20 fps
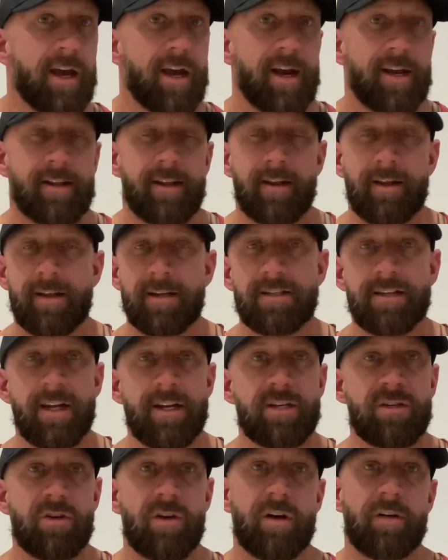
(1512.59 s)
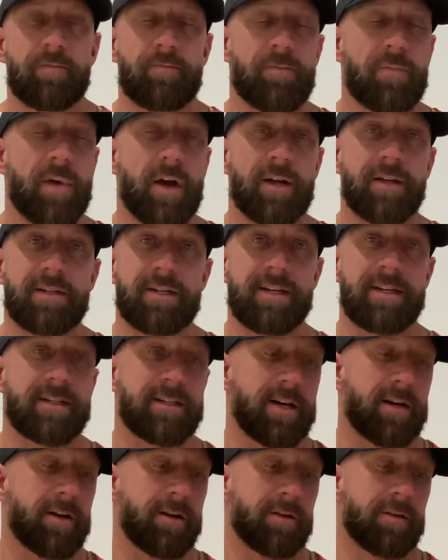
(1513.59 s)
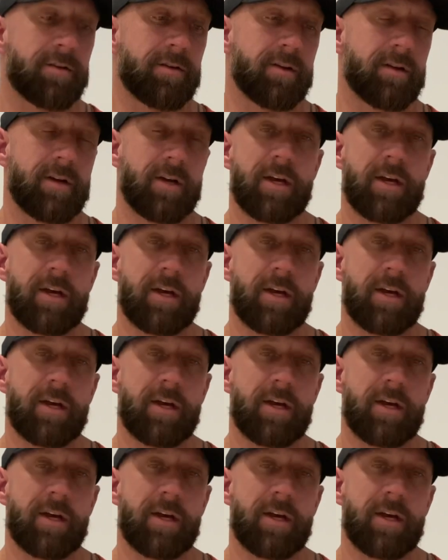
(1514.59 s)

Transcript: and then they send you a detailed